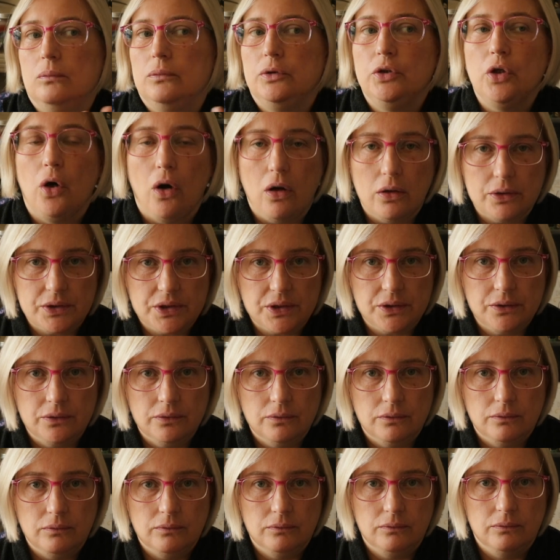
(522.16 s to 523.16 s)
not
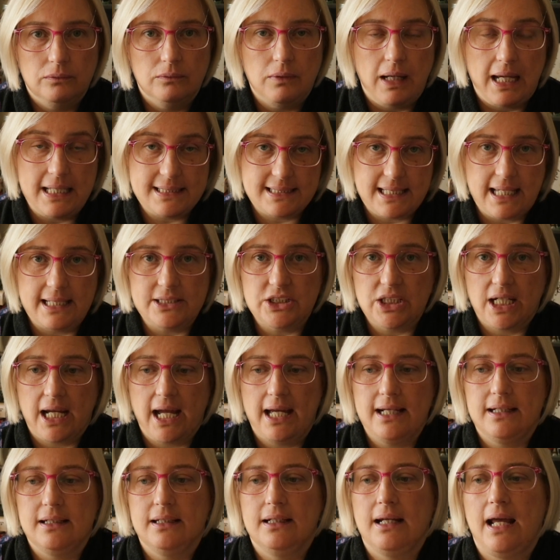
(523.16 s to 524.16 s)
as
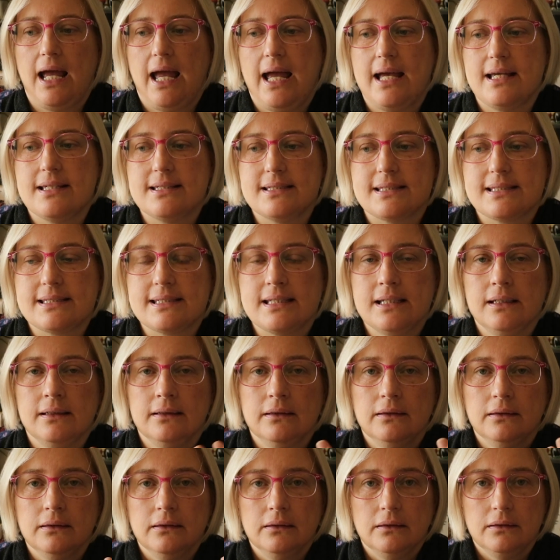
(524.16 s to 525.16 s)
educated as
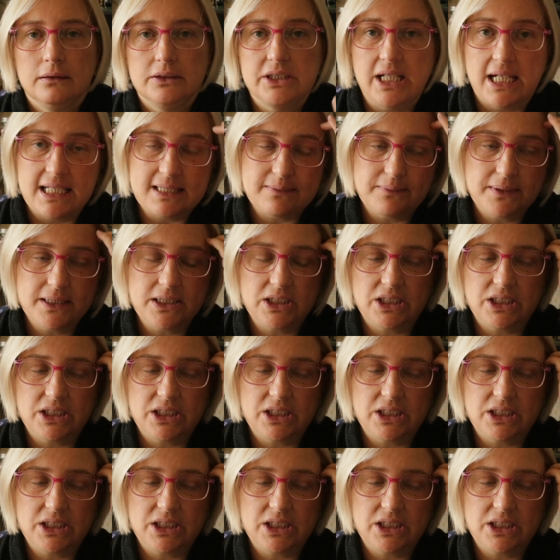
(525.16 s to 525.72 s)
Jasmine.